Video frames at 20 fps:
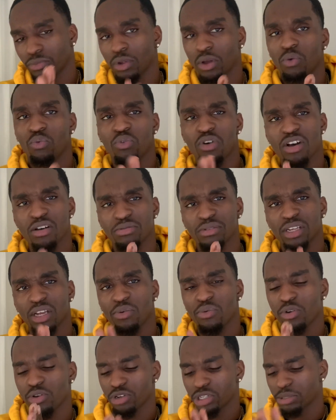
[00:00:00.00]
Rubs in
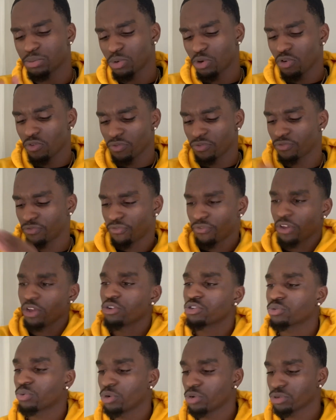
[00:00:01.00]
real smooth,
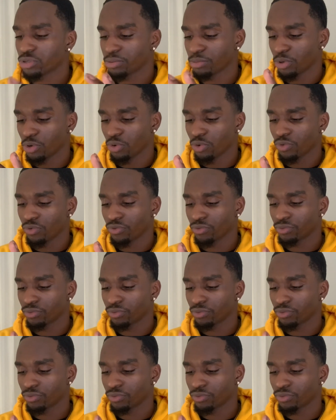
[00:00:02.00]
feels real smooth.